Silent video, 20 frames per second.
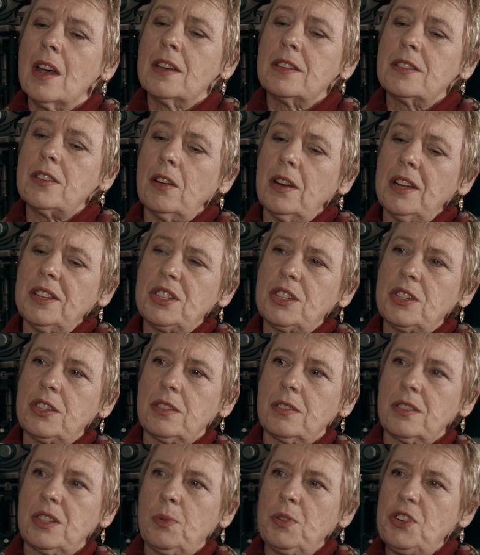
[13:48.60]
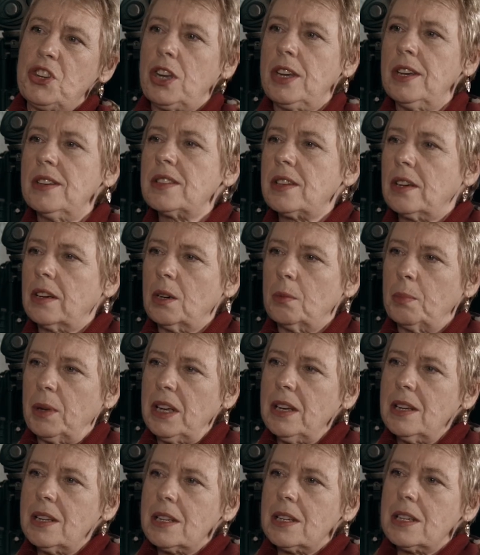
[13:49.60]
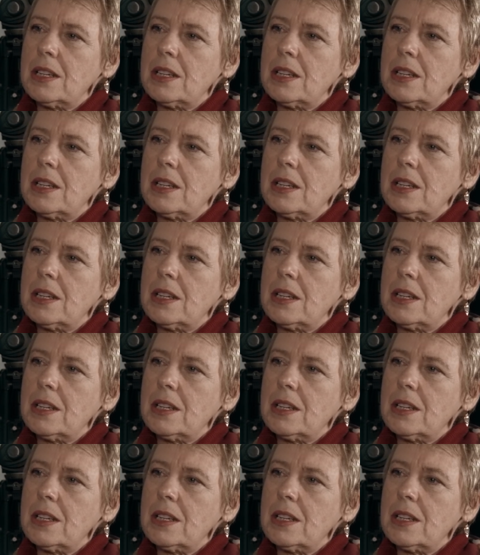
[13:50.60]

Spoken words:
So let's switch gears a little bit.